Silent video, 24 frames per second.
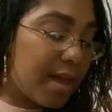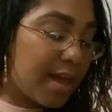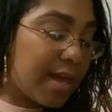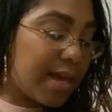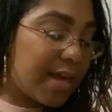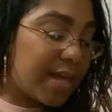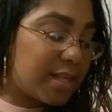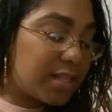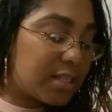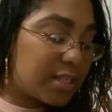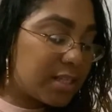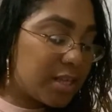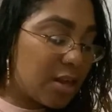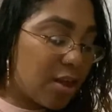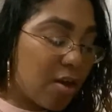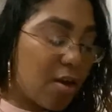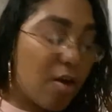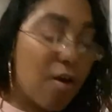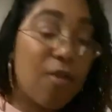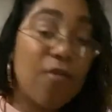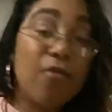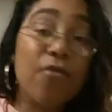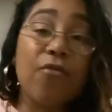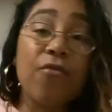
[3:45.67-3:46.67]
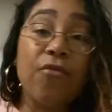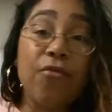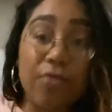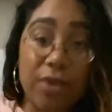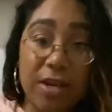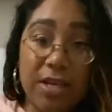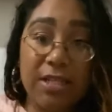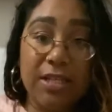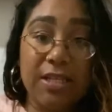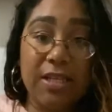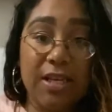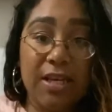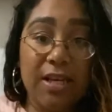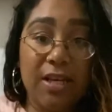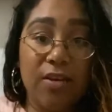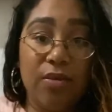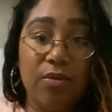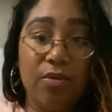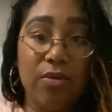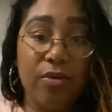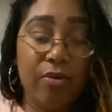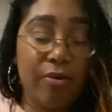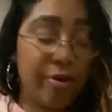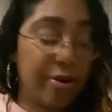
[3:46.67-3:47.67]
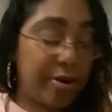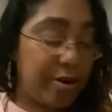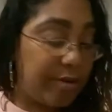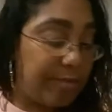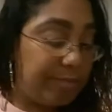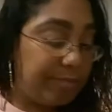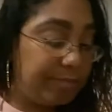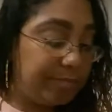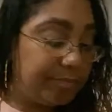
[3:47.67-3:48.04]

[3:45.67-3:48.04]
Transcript: It's freezing in New York.